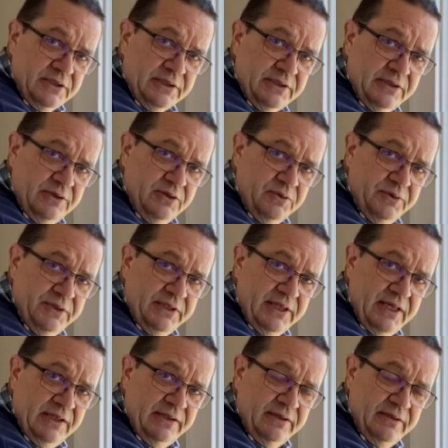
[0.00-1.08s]
to go into
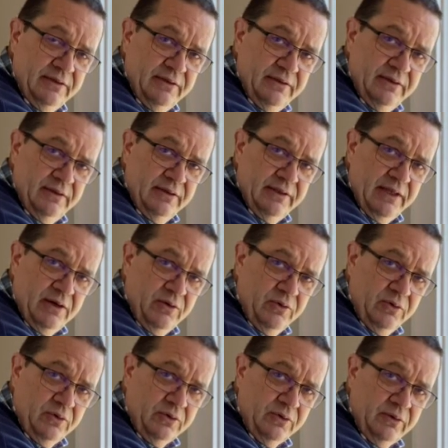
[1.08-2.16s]
that
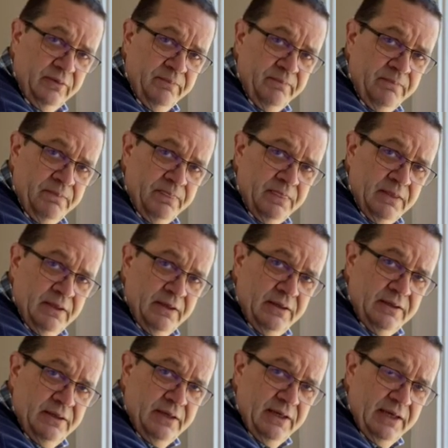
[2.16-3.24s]
hole,
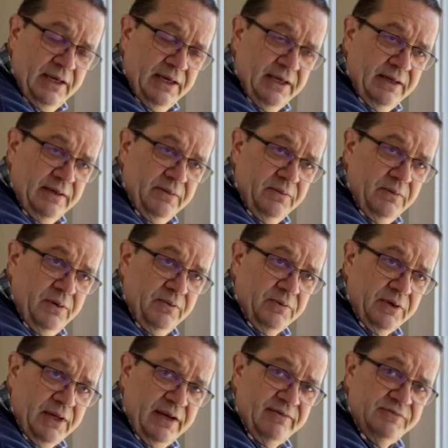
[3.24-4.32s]
and we're
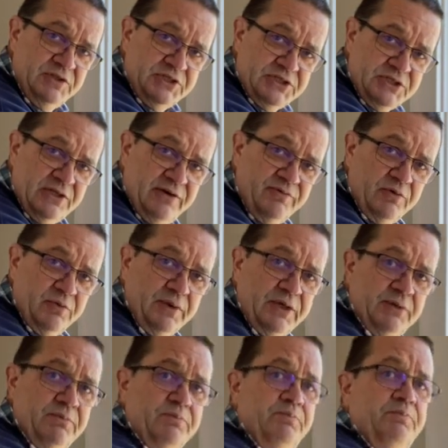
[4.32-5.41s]
going to have just enough where we
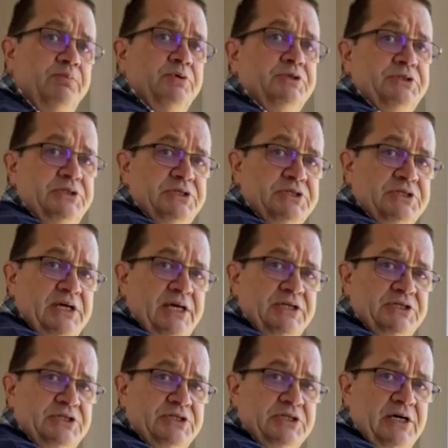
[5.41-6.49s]
can push these sashes